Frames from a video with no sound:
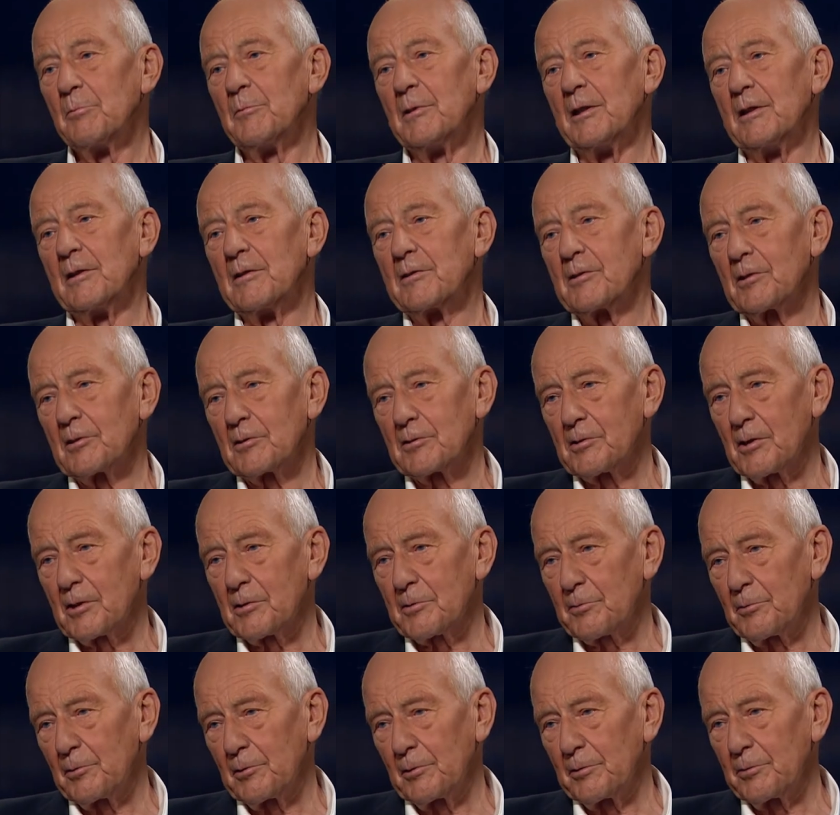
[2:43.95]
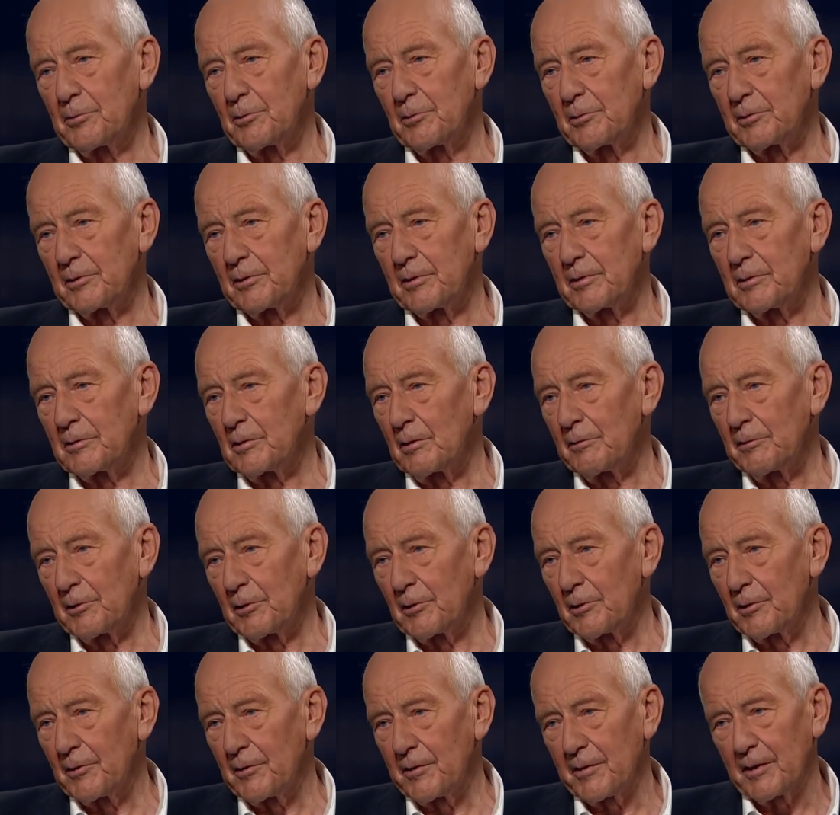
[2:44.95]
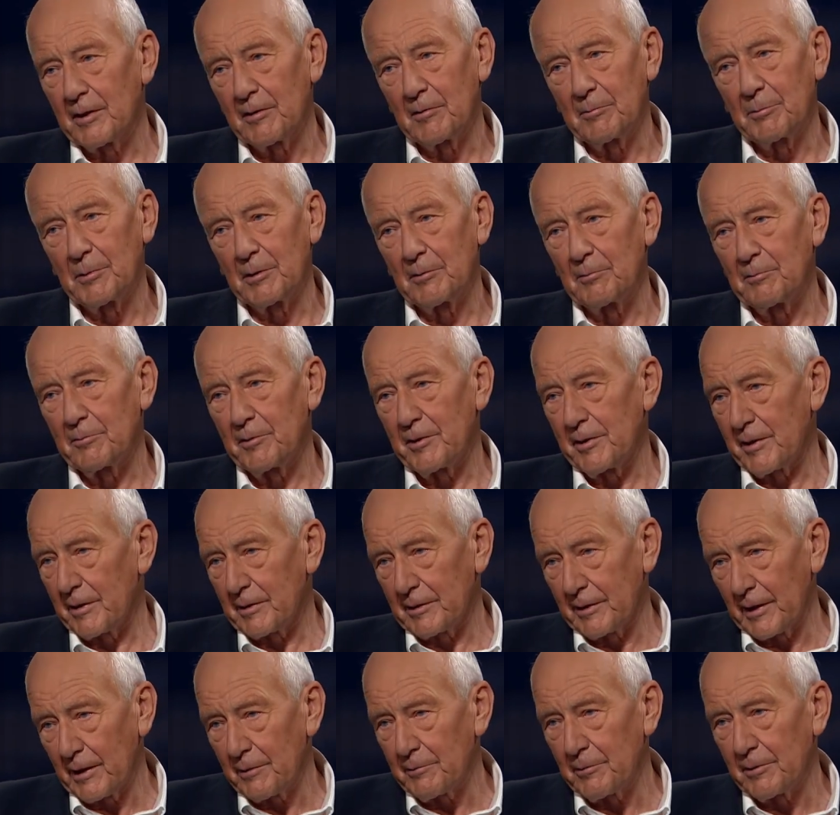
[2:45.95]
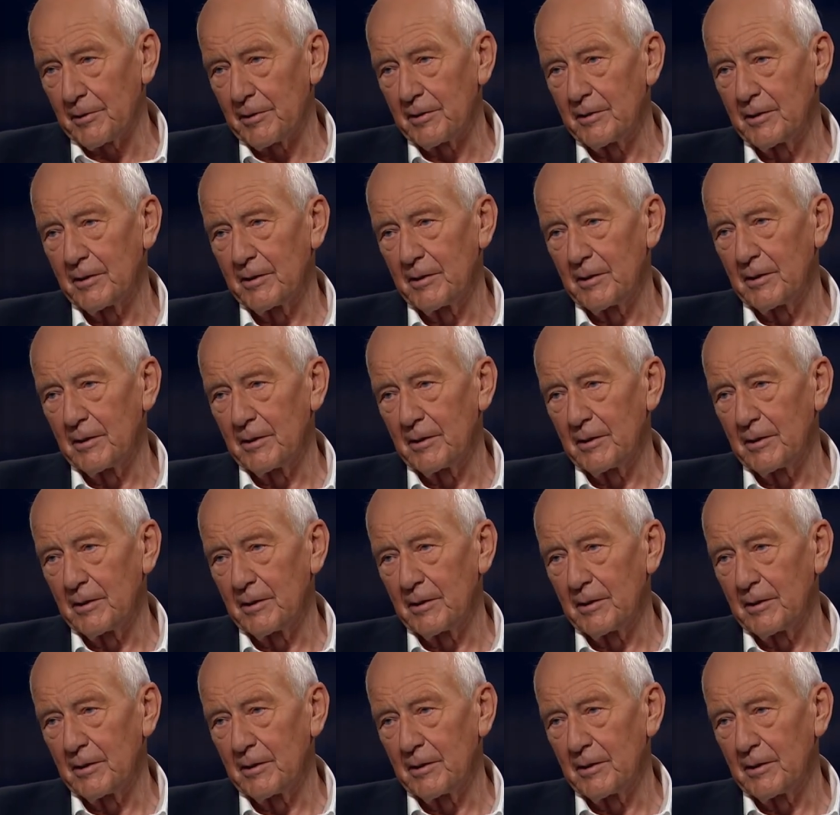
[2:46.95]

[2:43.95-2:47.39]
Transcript: been successful further going on. They have been very clever.